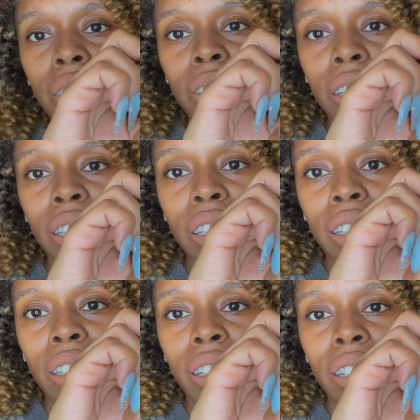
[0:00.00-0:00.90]
you see it?
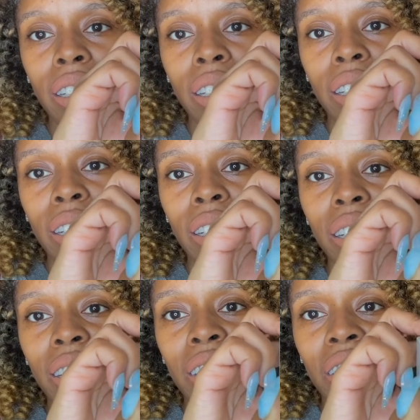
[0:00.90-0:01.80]

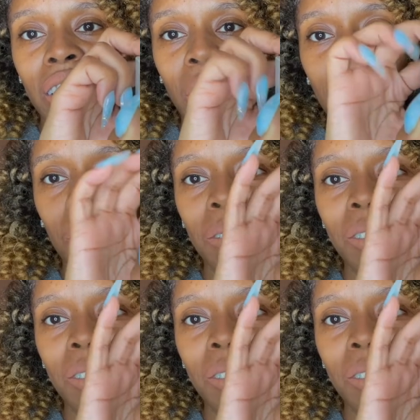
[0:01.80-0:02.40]
No.